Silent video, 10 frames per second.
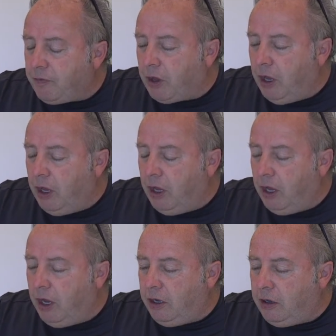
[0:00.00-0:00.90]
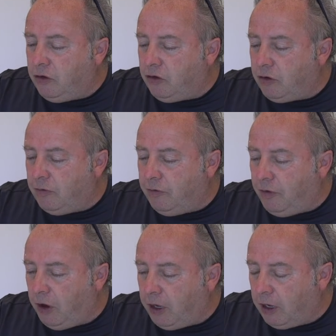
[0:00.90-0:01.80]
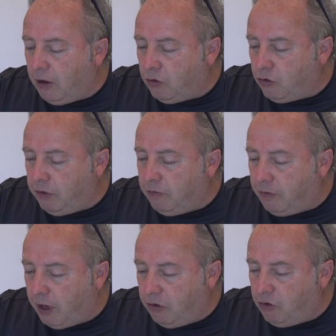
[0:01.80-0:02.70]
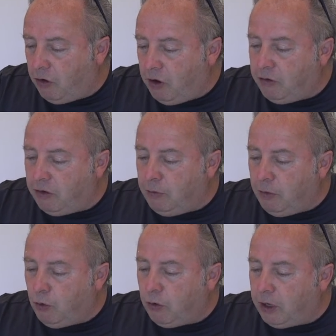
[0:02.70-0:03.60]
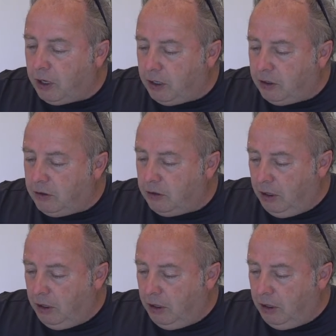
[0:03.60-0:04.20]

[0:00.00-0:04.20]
Hayden's Fine & Country franchise in Milton Keynes.